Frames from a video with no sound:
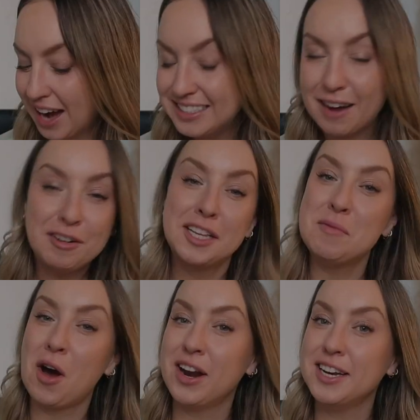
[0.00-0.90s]
I definitely
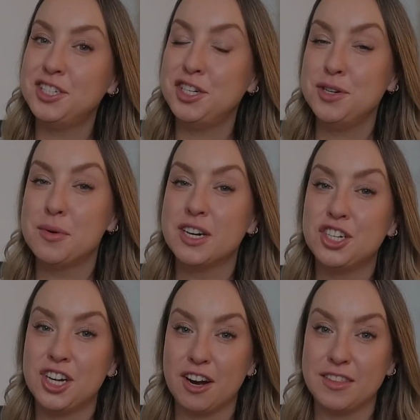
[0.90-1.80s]
wanted to
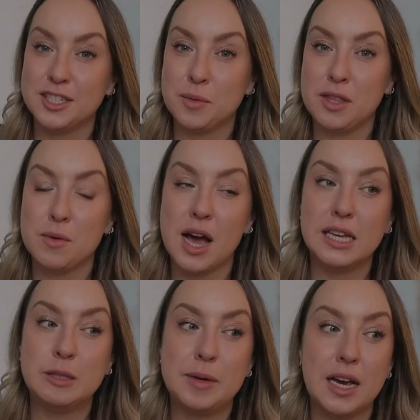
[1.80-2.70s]
share this with you
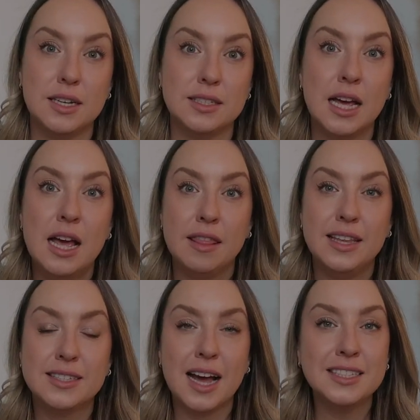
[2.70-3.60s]
guys because
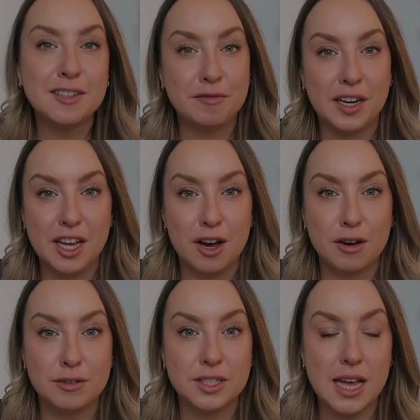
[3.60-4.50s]
these kinds of
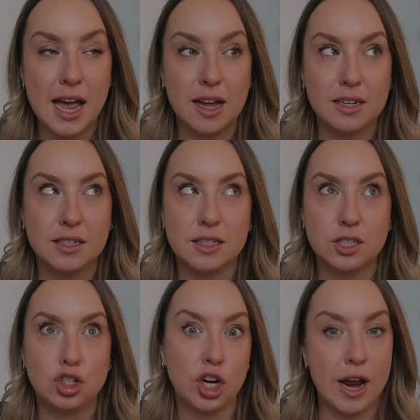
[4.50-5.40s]
videos
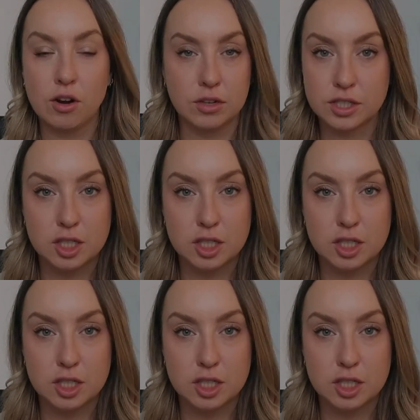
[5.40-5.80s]
and channels,